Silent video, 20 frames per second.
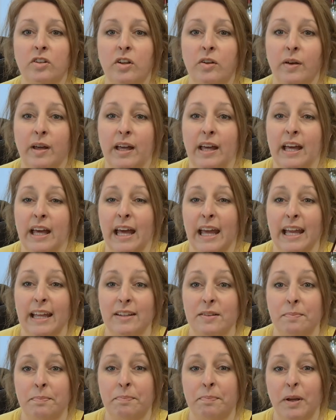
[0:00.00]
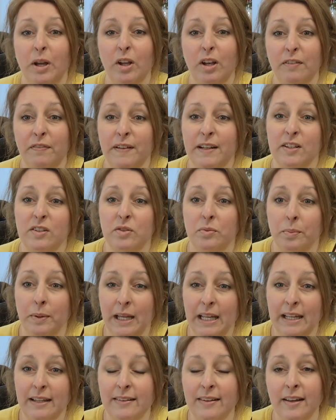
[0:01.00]
So it's beautifully
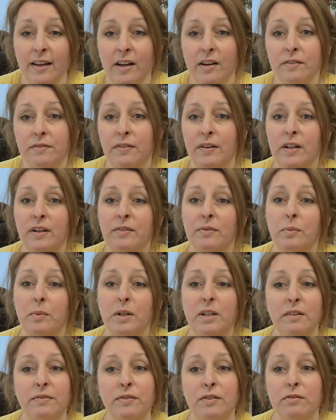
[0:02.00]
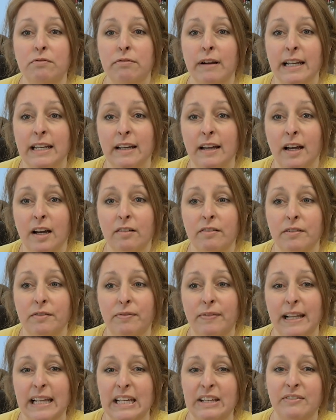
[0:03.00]
sweet, full of wonderful red currant
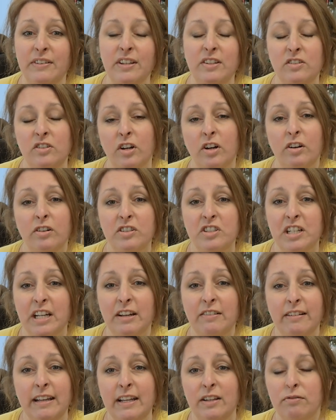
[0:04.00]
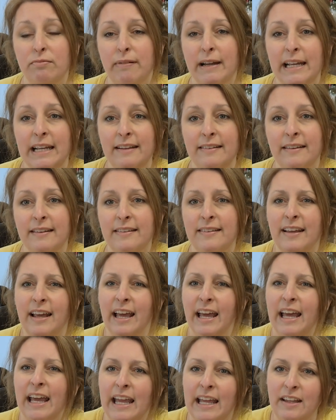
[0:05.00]
flavours, dark cherries, raisins,
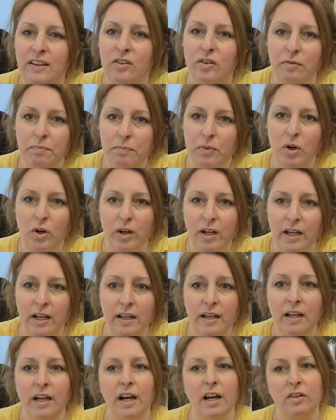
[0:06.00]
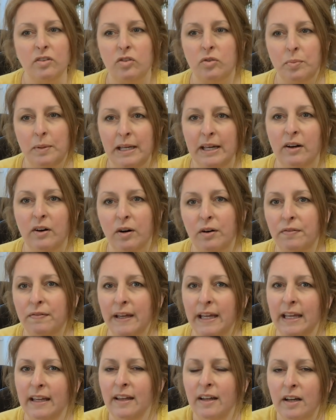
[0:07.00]
hints of mocha and sweet
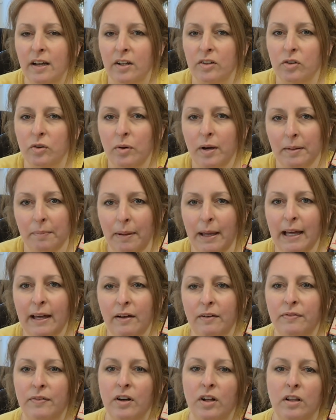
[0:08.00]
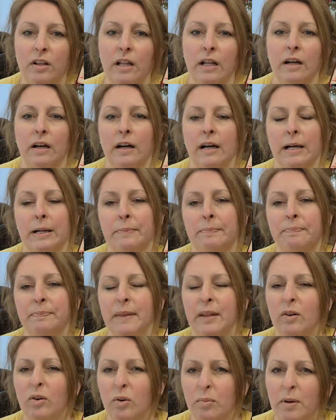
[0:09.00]
coffee. It's quite powerful um,
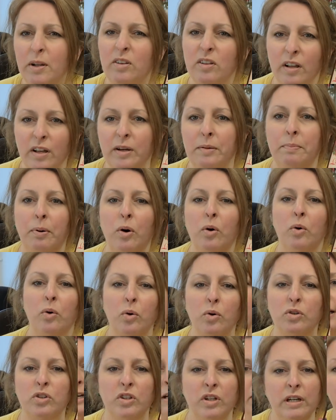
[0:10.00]
almost like a port.